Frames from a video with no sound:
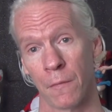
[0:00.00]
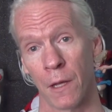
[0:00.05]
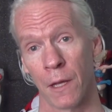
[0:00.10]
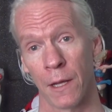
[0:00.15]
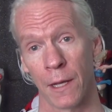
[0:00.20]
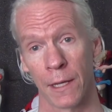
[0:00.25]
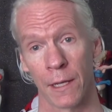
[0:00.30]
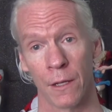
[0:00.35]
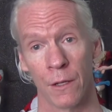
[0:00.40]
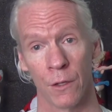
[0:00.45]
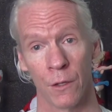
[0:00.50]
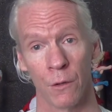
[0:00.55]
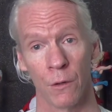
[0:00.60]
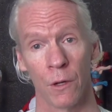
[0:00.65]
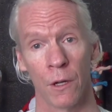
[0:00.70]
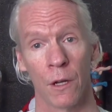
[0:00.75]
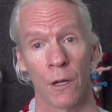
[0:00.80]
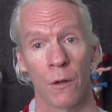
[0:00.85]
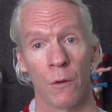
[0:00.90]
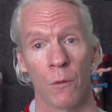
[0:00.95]
And I can do
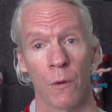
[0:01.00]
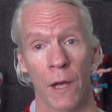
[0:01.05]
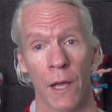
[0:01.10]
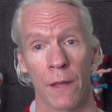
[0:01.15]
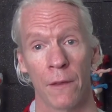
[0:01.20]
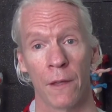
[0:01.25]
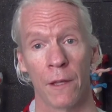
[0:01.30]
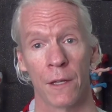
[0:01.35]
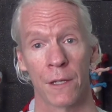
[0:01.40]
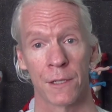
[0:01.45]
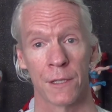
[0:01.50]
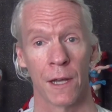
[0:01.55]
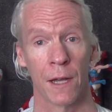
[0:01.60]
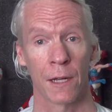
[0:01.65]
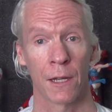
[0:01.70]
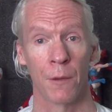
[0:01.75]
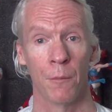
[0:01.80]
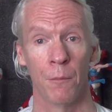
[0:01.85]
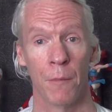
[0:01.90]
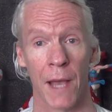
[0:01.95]
it in a way that is
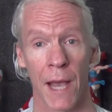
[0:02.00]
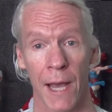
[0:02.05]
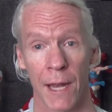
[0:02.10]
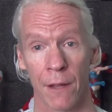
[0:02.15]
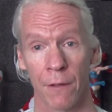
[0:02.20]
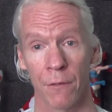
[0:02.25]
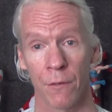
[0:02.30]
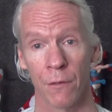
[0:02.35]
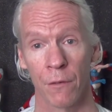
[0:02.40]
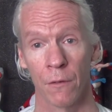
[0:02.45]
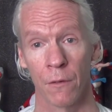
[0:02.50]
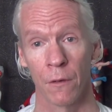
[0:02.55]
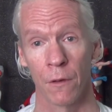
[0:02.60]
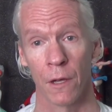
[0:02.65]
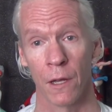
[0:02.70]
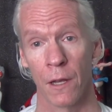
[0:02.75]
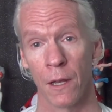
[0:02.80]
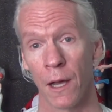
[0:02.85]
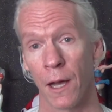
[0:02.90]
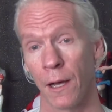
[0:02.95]
not combative
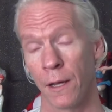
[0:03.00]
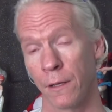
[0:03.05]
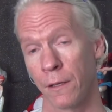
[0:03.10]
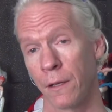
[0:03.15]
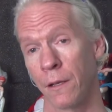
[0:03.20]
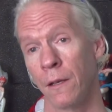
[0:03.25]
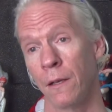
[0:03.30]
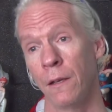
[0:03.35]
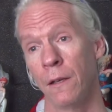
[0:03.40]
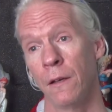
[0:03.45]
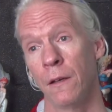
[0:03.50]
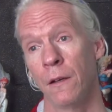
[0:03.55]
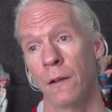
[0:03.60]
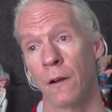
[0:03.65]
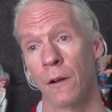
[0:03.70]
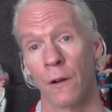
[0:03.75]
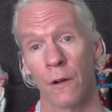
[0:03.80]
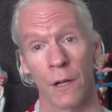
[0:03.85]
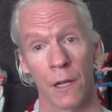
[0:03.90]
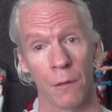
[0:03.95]
and not
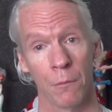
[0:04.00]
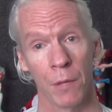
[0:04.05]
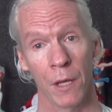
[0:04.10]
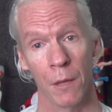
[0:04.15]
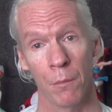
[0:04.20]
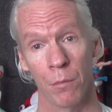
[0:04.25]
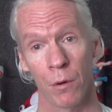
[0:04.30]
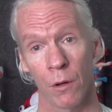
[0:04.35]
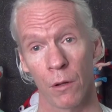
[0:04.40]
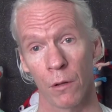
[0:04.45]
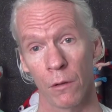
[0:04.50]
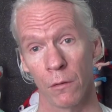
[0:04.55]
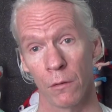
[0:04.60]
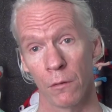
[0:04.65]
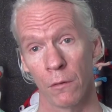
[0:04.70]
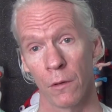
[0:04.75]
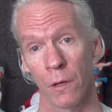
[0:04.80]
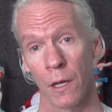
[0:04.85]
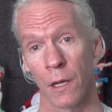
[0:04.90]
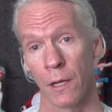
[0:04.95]
hurting people
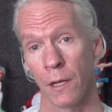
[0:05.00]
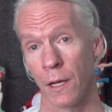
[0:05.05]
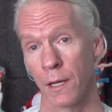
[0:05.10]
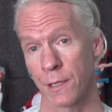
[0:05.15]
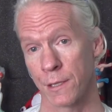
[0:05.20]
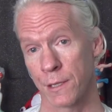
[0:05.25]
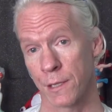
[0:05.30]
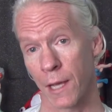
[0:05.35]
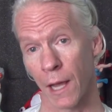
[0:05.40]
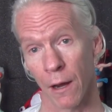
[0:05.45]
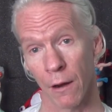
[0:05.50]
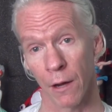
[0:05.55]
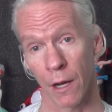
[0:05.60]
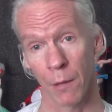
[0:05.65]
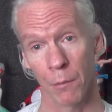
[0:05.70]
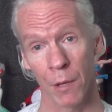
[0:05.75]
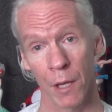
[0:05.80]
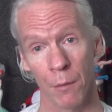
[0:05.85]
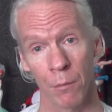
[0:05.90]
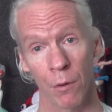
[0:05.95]
and not
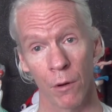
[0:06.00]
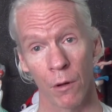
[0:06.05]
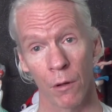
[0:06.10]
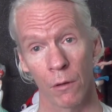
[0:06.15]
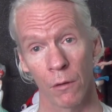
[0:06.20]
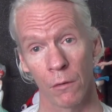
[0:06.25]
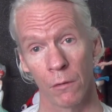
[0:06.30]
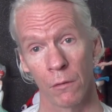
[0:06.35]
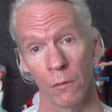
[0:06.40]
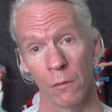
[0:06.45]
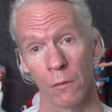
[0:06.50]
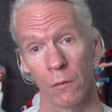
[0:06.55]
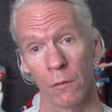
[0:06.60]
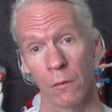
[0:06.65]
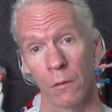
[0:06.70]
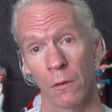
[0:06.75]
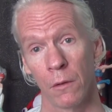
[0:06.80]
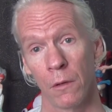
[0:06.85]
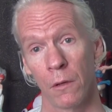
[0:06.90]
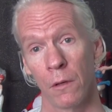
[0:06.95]
scaring people
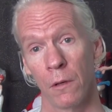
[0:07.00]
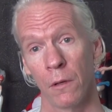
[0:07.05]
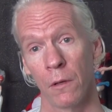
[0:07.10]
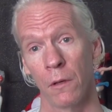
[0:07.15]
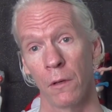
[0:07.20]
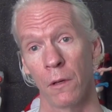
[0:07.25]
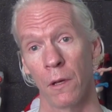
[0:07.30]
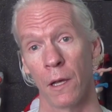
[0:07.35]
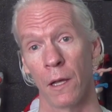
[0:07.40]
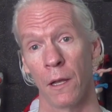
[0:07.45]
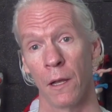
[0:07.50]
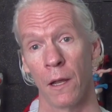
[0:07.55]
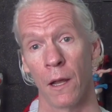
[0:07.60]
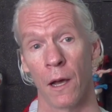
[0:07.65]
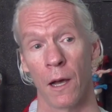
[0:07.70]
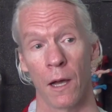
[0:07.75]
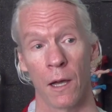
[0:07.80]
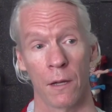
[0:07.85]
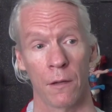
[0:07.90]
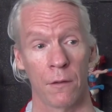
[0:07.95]
and
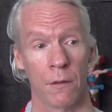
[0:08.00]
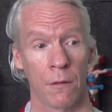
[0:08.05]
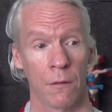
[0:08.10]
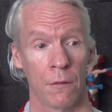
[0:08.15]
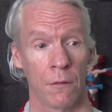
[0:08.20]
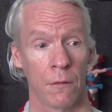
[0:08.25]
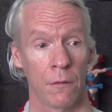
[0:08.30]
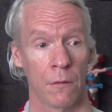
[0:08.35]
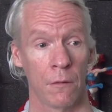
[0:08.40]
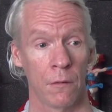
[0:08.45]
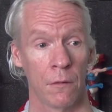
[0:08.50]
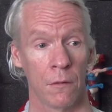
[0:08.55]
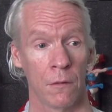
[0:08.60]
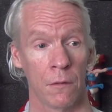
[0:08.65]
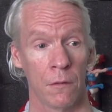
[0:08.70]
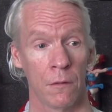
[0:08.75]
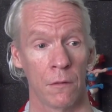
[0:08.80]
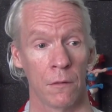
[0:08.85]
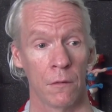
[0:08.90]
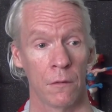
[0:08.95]
not
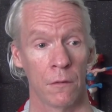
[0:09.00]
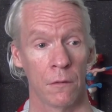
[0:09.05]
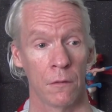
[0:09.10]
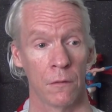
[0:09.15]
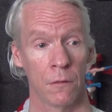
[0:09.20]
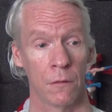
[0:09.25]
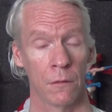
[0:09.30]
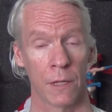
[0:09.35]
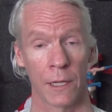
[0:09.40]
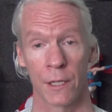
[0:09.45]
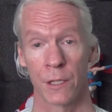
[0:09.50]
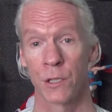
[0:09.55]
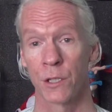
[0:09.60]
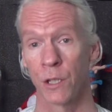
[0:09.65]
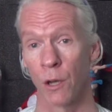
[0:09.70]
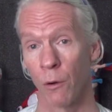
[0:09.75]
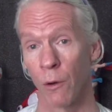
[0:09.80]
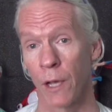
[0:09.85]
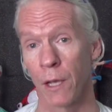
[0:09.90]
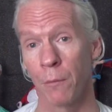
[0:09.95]
like
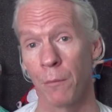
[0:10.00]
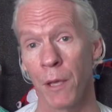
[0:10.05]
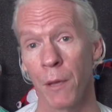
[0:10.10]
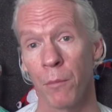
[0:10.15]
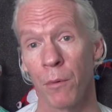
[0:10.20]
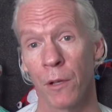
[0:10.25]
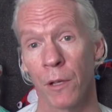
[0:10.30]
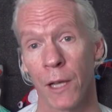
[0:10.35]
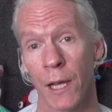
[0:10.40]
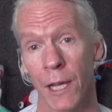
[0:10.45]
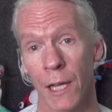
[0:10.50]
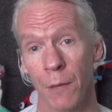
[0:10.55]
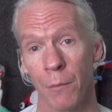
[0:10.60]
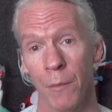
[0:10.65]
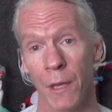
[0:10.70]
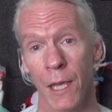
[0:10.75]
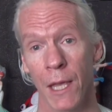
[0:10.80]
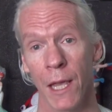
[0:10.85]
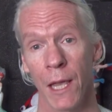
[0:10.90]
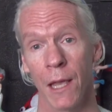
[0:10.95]
showing people like
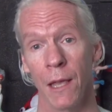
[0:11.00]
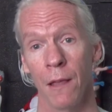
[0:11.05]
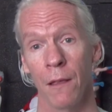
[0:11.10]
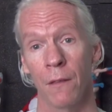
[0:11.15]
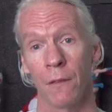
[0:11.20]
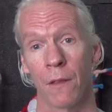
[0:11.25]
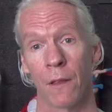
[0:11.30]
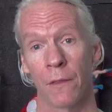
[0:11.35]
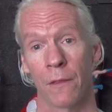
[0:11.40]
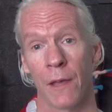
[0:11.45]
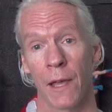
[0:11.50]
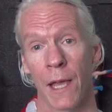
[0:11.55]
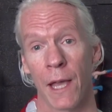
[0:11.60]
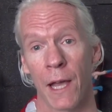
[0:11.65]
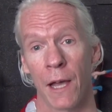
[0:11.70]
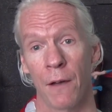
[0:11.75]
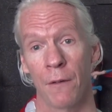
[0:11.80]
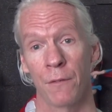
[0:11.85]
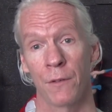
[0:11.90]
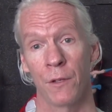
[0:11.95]
me that they
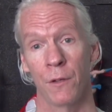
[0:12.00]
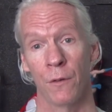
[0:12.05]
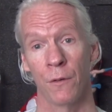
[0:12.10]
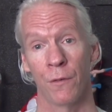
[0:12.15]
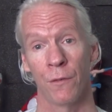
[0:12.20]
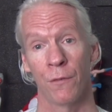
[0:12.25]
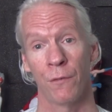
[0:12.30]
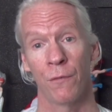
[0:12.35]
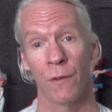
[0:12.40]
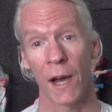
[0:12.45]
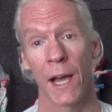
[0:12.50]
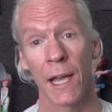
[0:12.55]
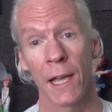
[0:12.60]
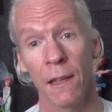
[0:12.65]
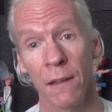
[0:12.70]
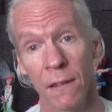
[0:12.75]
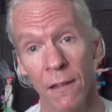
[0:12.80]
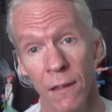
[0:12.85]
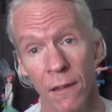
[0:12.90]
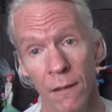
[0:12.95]
have to
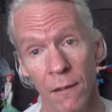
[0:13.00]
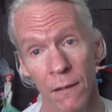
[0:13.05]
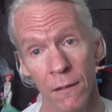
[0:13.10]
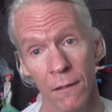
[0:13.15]
fight